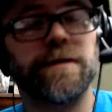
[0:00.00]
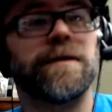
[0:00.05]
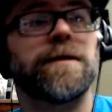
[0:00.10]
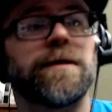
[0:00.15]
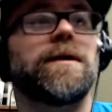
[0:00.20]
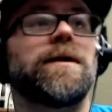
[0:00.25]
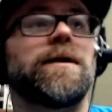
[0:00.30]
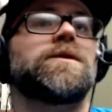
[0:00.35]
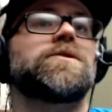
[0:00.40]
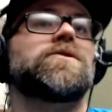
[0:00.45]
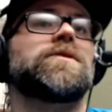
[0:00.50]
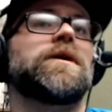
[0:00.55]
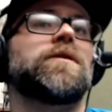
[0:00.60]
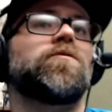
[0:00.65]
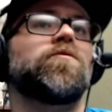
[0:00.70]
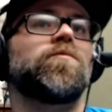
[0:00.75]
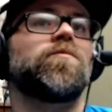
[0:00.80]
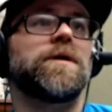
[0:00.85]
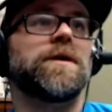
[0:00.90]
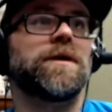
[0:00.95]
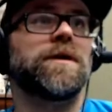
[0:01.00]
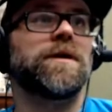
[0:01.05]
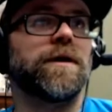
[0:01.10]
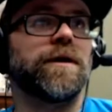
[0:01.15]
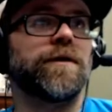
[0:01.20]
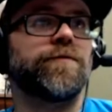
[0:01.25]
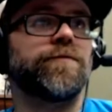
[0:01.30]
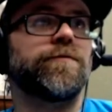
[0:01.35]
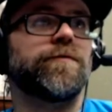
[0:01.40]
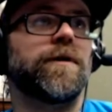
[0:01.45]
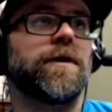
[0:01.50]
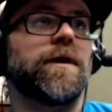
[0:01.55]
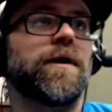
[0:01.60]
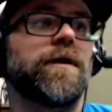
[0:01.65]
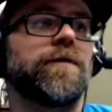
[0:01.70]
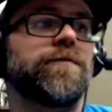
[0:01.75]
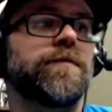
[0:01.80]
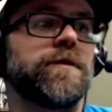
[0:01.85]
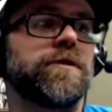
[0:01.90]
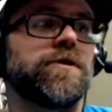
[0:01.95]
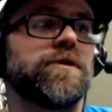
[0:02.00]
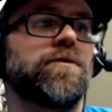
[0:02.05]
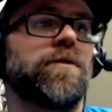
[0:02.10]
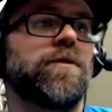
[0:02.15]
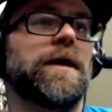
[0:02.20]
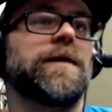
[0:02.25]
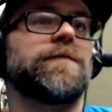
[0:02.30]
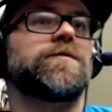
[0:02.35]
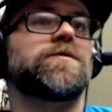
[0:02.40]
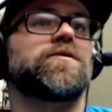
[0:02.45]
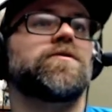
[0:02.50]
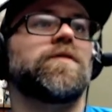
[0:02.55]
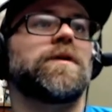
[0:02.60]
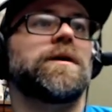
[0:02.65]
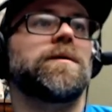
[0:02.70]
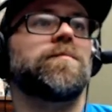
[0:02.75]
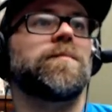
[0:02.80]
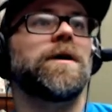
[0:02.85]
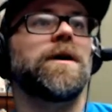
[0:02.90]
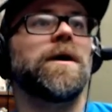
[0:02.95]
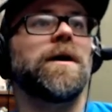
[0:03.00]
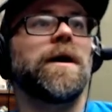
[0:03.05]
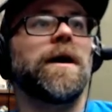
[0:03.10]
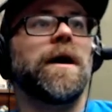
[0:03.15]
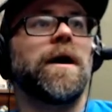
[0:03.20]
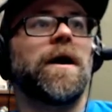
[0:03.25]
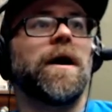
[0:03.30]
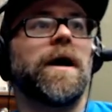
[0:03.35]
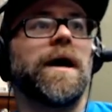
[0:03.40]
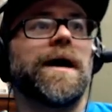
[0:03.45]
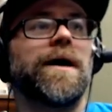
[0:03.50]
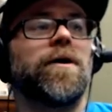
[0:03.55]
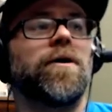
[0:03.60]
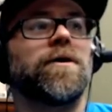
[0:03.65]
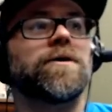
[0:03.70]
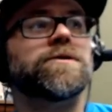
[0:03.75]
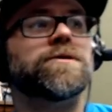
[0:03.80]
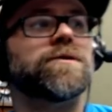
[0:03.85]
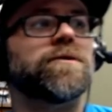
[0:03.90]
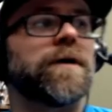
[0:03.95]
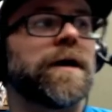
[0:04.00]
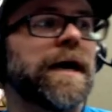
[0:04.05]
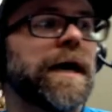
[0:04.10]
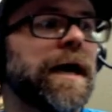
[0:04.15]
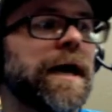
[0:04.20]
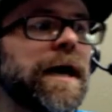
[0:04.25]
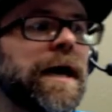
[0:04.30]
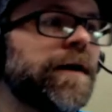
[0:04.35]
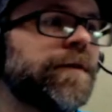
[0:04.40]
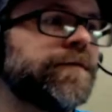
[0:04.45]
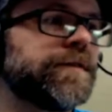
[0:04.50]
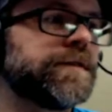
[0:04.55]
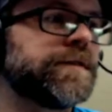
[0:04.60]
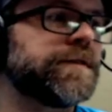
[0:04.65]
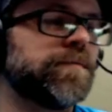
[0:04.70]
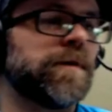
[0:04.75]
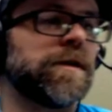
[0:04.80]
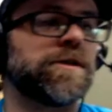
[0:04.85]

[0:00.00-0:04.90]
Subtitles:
So that will be a future live stream. I also have, as I mentioned